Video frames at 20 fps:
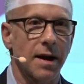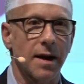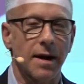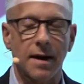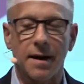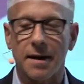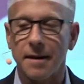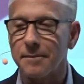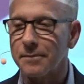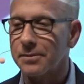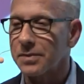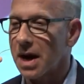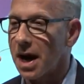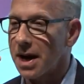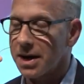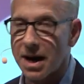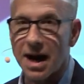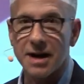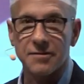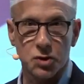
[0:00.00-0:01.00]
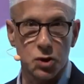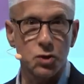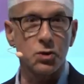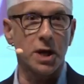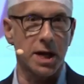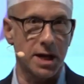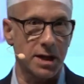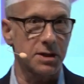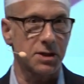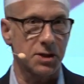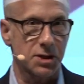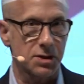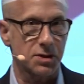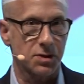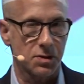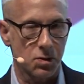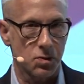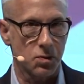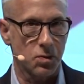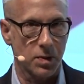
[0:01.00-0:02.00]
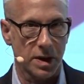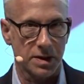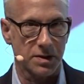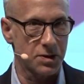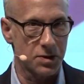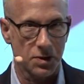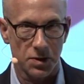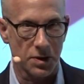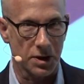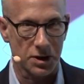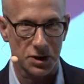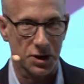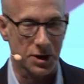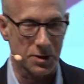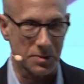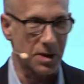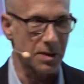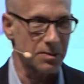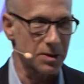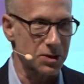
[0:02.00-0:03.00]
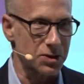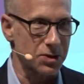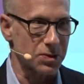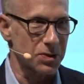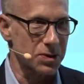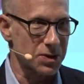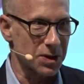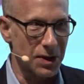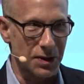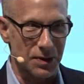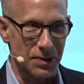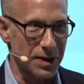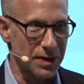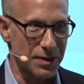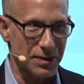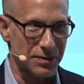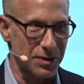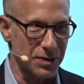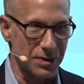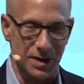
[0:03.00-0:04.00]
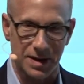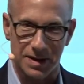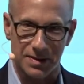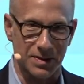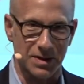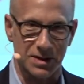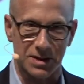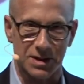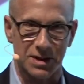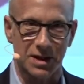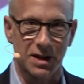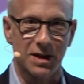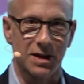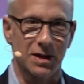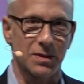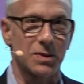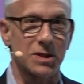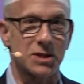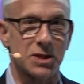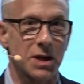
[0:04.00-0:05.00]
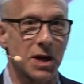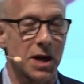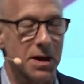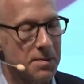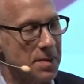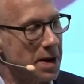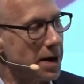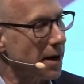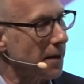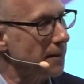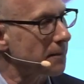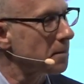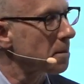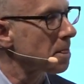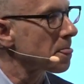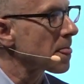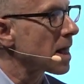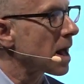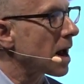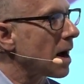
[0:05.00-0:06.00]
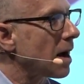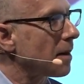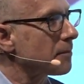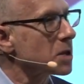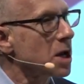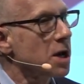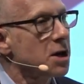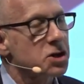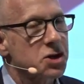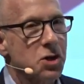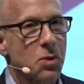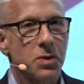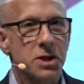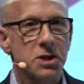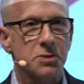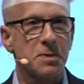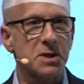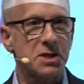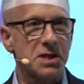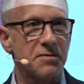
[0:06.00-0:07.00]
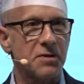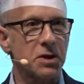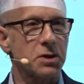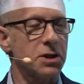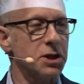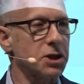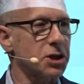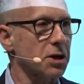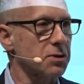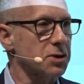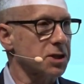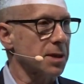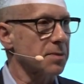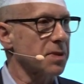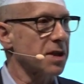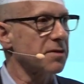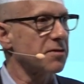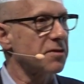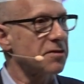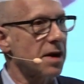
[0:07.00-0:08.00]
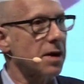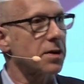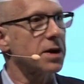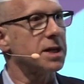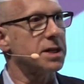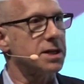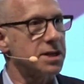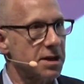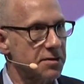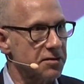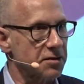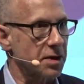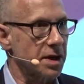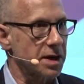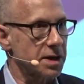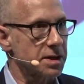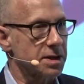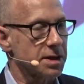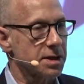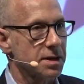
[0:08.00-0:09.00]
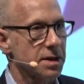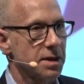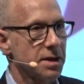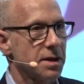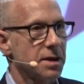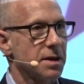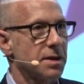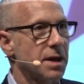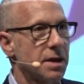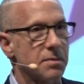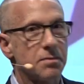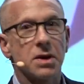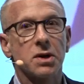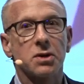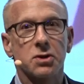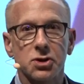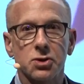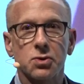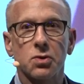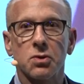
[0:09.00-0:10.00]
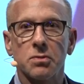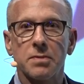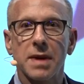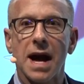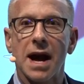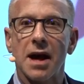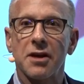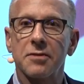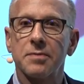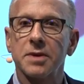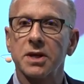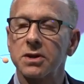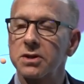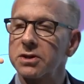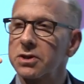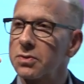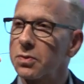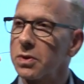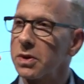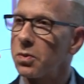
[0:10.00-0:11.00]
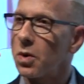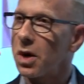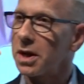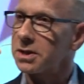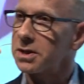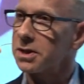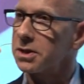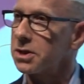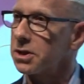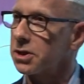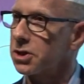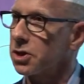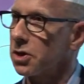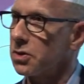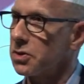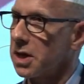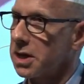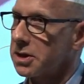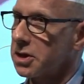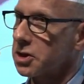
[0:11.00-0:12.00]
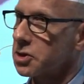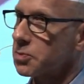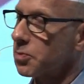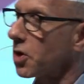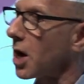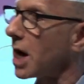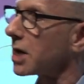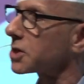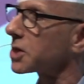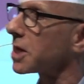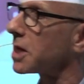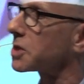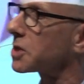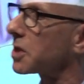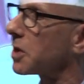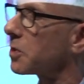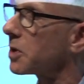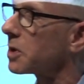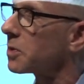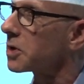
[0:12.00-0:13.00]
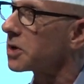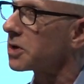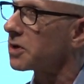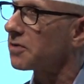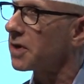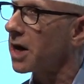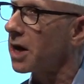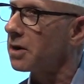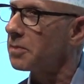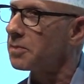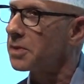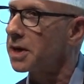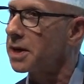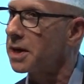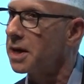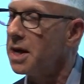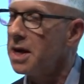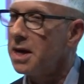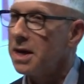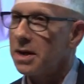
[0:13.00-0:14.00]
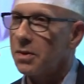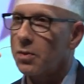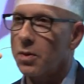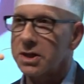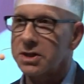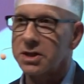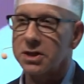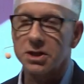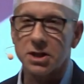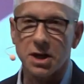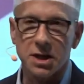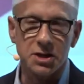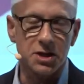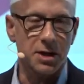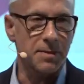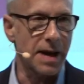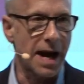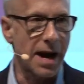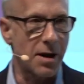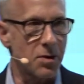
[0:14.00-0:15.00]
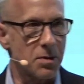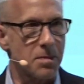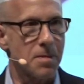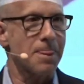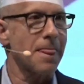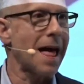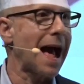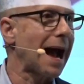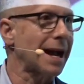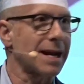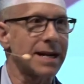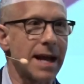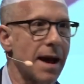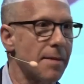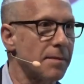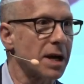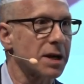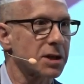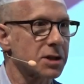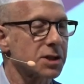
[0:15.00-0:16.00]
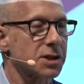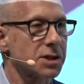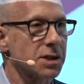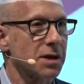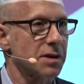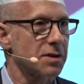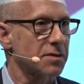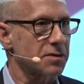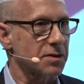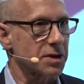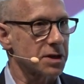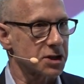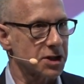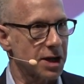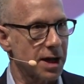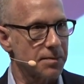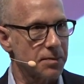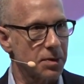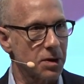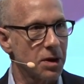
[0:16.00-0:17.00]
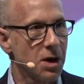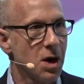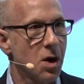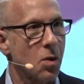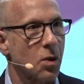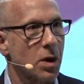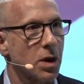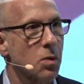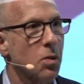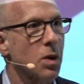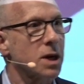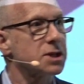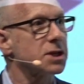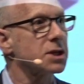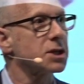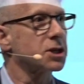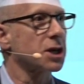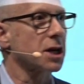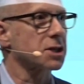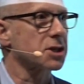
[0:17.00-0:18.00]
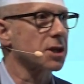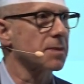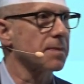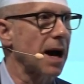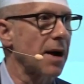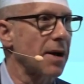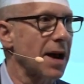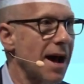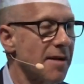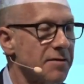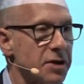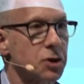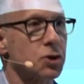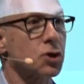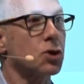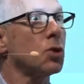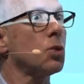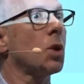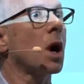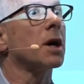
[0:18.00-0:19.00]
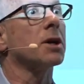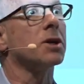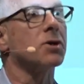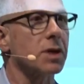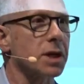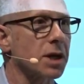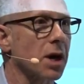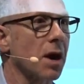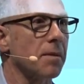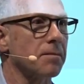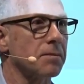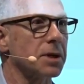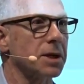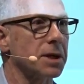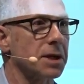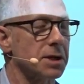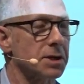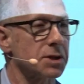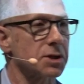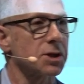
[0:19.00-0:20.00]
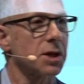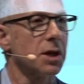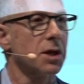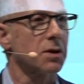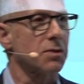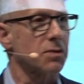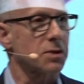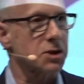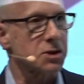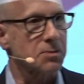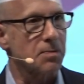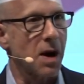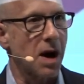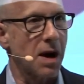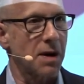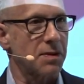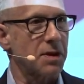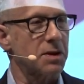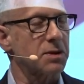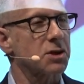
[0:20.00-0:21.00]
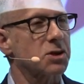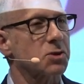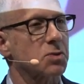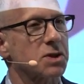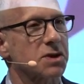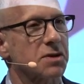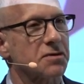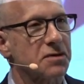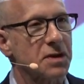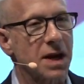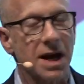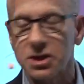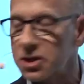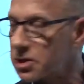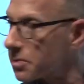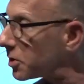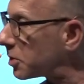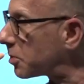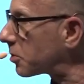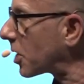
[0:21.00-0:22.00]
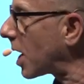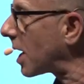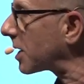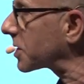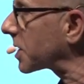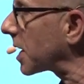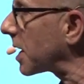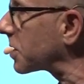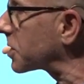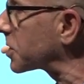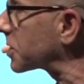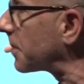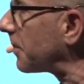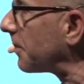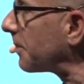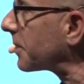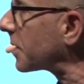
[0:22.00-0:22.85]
um, I have two kids who went to New York City public schools all the way through, and it was it was a nightmare. Um, so we specifically chose something very different than middle school math because we wanted to show that this process that we were developing it wasn't just about academics for example, or it wasn't just about having 200 companies respond, that this was a flexible process.